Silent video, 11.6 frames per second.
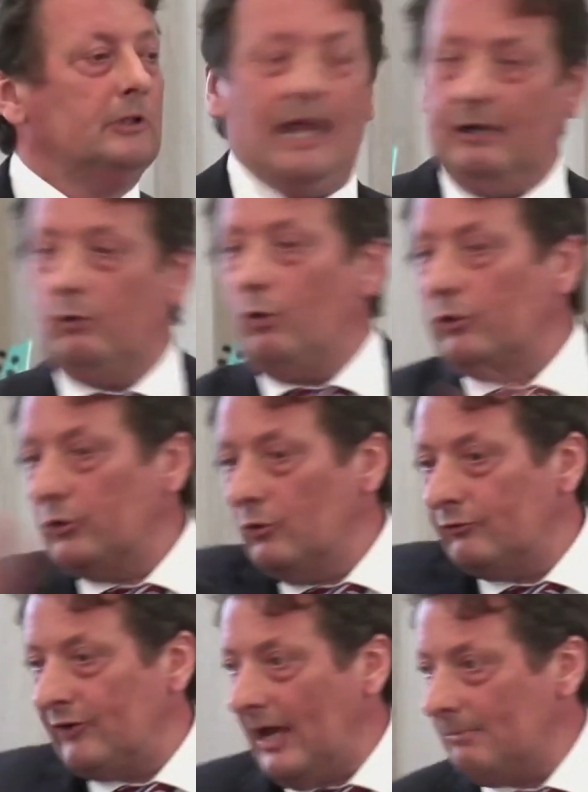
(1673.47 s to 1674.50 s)
And all your
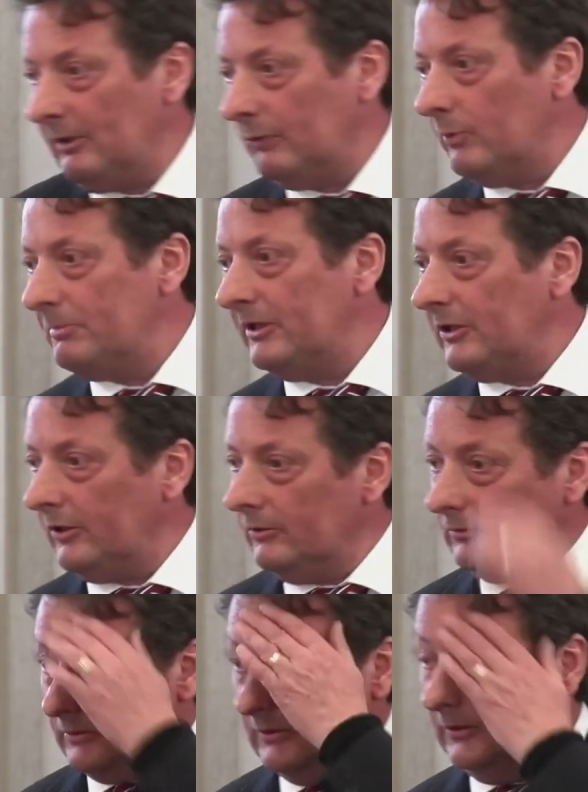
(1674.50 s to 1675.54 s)
family will be killed.